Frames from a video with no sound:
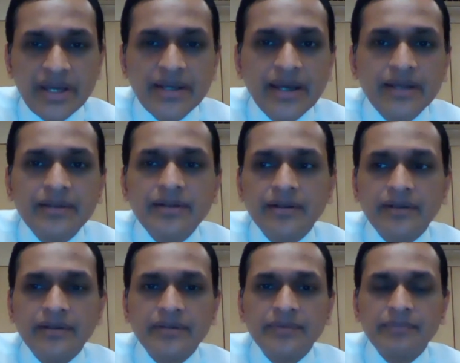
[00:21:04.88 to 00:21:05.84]

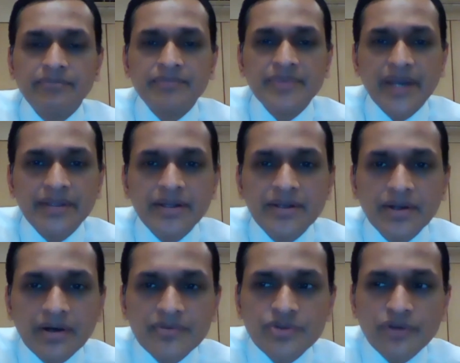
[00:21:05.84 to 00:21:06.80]
and the
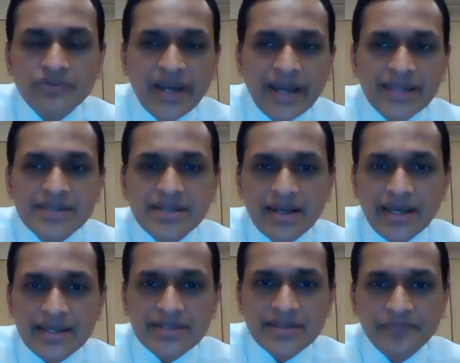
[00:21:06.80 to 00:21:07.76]
nerves of the hands and
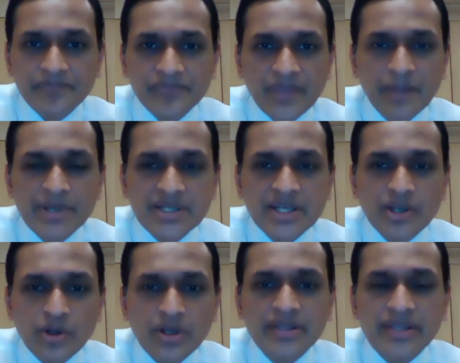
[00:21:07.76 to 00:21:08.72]
legs,
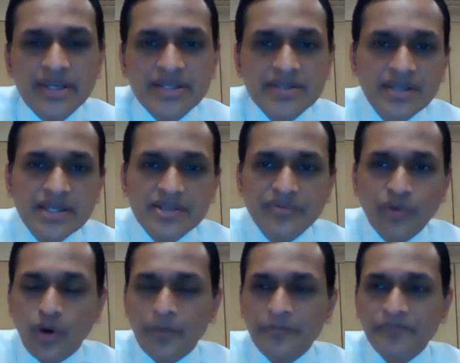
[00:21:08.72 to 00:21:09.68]
particularly these
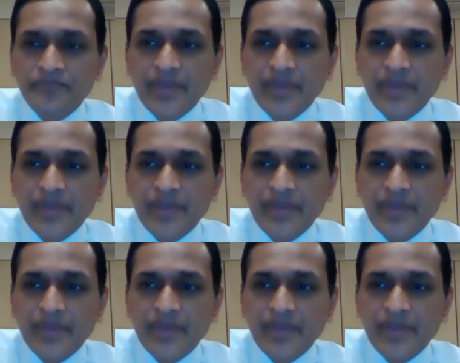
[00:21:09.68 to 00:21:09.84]
four.